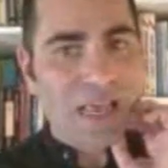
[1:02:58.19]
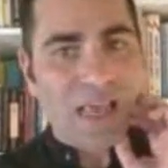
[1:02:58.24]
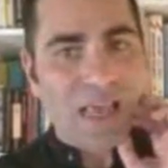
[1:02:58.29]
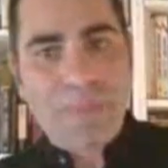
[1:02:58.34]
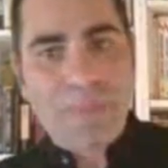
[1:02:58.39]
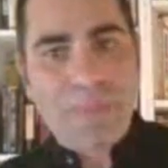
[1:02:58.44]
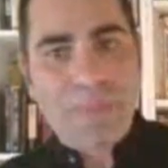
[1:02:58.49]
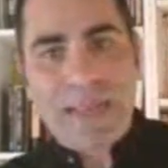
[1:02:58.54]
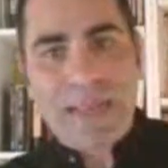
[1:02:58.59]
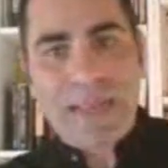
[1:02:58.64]

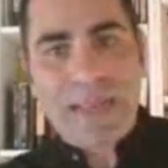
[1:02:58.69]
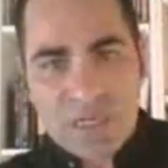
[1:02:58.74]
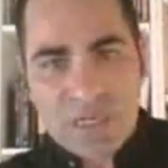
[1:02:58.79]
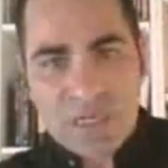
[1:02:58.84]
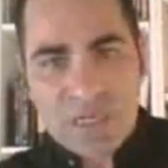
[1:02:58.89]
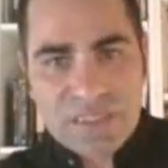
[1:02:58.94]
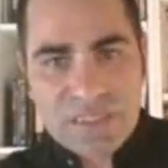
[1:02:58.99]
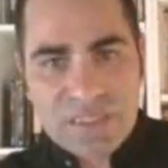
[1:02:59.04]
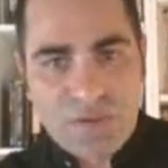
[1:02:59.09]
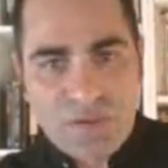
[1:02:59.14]

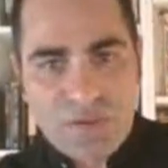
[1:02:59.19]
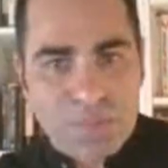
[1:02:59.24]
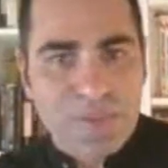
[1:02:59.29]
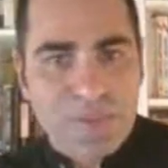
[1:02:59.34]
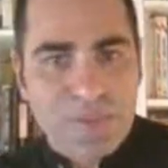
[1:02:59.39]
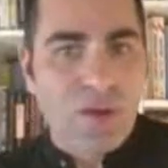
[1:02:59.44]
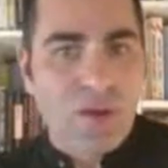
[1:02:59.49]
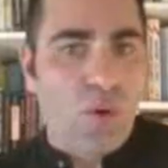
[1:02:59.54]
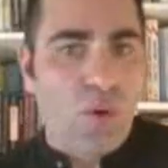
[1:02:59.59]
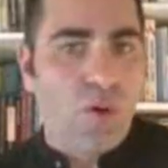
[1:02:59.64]
manual
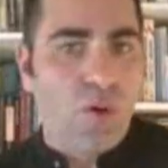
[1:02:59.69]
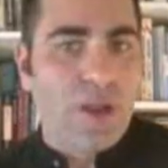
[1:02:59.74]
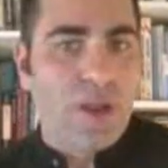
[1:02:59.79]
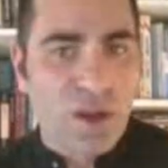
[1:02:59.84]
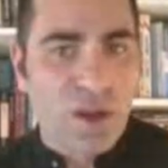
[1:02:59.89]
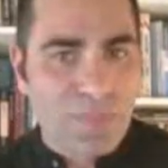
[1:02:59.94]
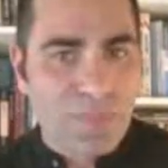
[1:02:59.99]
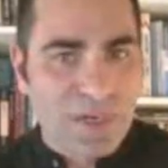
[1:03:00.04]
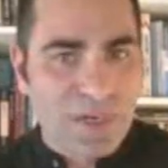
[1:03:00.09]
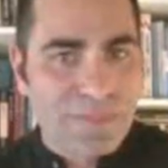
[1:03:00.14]
therapy or
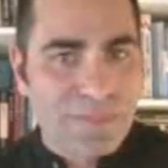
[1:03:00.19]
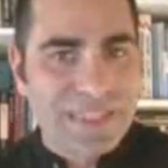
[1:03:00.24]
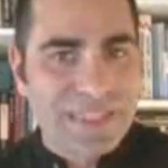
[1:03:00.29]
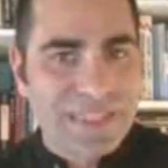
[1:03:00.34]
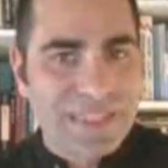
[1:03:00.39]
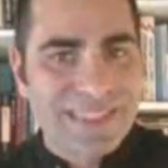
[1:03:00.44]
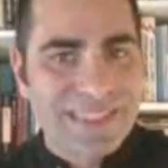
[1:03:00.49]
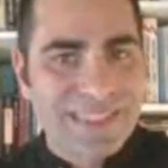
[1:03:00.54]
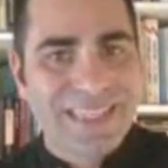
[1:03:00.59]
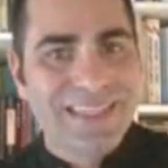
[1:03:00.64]
herbal
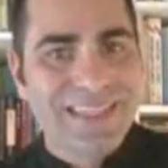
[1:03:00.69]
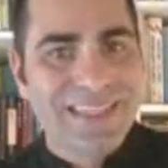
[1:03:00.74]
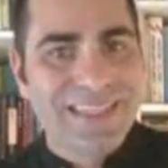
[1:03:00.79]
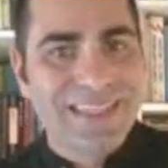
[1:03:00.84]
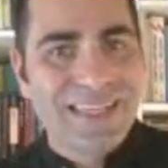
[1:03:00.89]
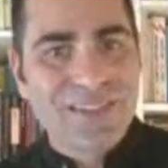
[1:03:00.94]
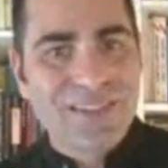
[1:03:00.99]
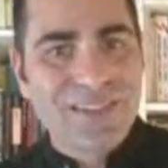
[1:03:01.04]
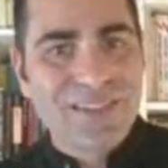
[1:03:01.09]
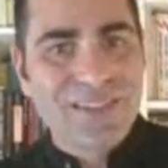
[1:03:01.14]
medicine,